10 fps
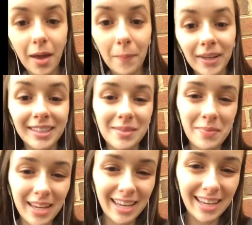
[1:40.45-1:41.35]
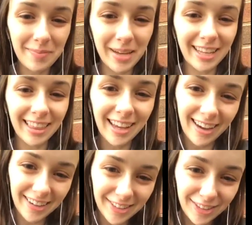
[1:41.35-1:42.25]
Because me, being the
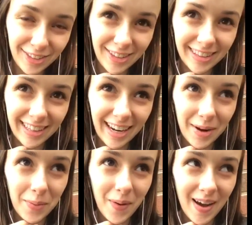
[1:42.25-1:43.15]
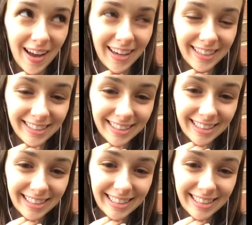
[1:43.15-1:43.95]
honor student that I was,